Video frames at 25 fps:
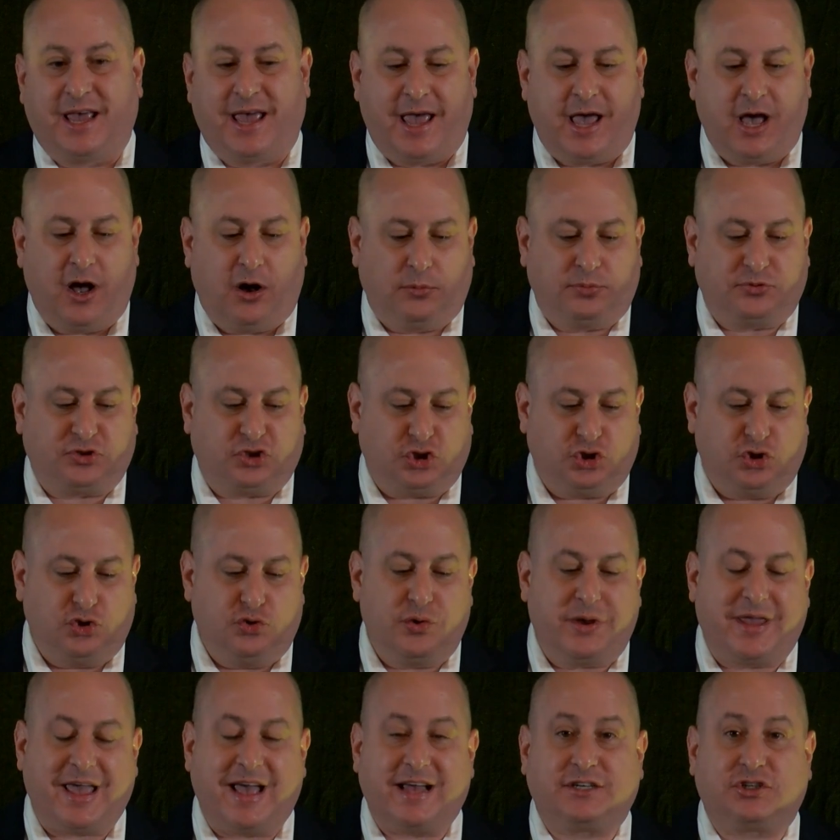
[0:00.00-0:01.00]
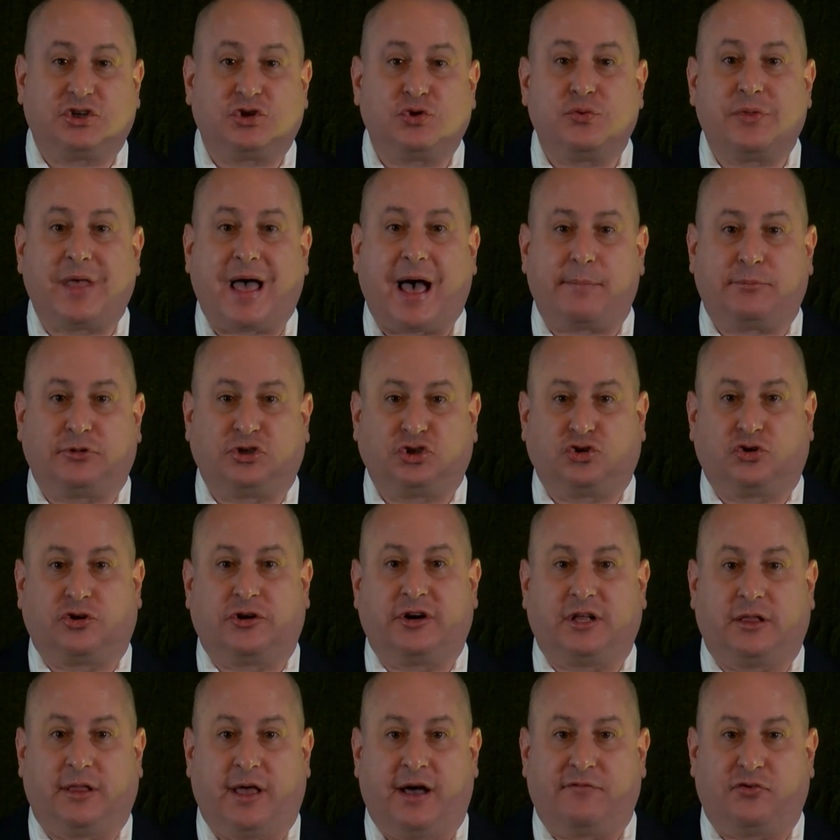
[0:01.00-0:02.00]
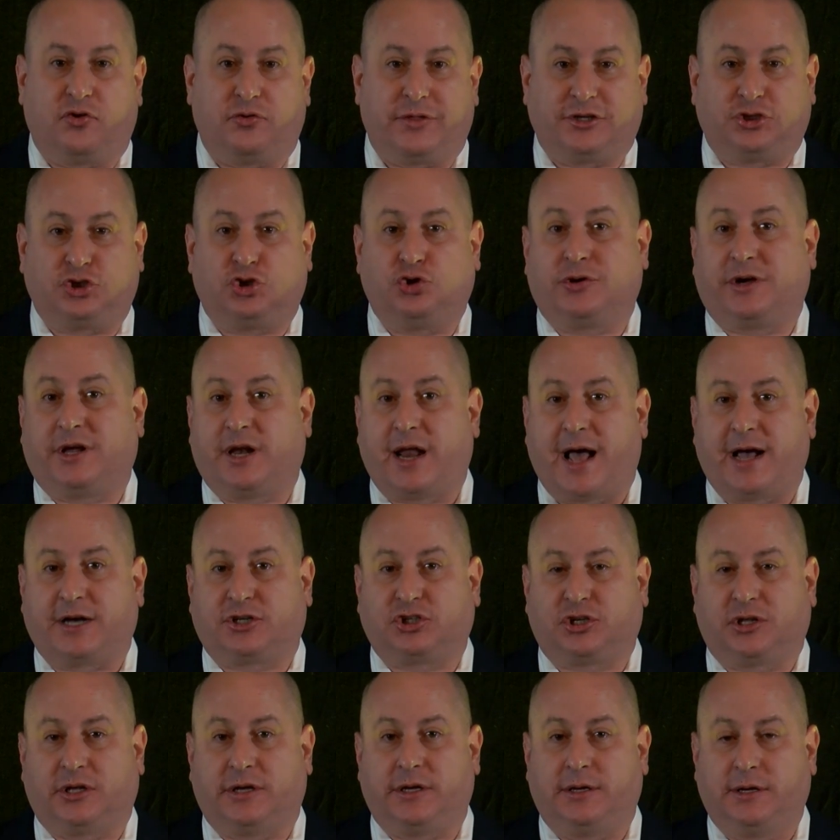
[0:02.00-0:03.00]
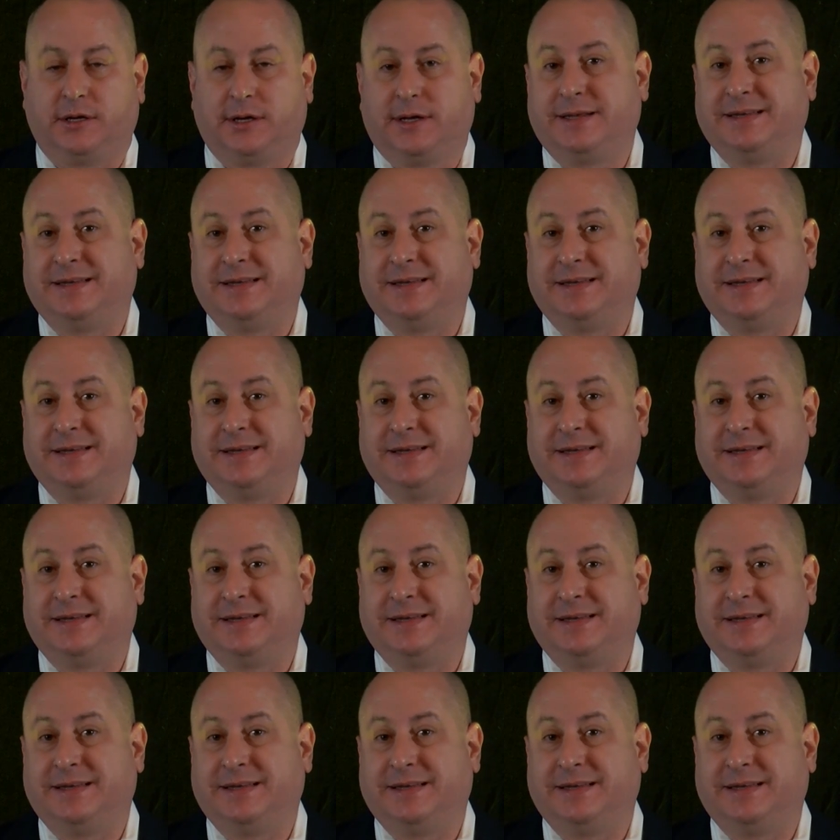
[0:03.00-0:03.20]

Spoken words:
helps you get to that maturity level that you can actually